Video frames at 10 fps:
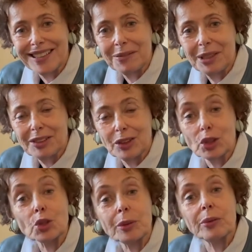with the
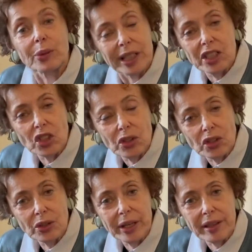three religions
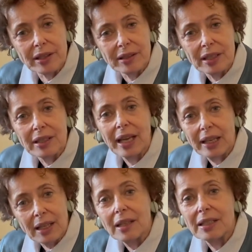together.
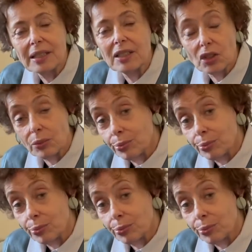And this is